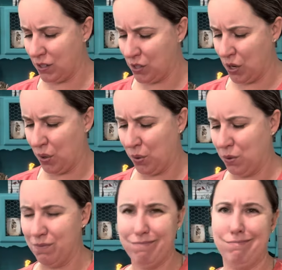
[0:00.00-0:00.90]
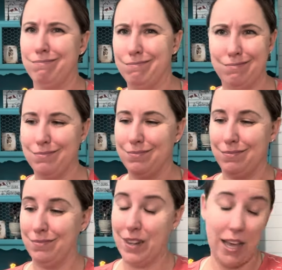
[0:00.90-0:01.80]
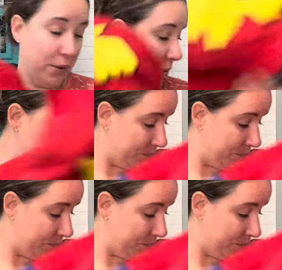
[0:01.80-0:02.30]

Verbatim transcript: So I don't know,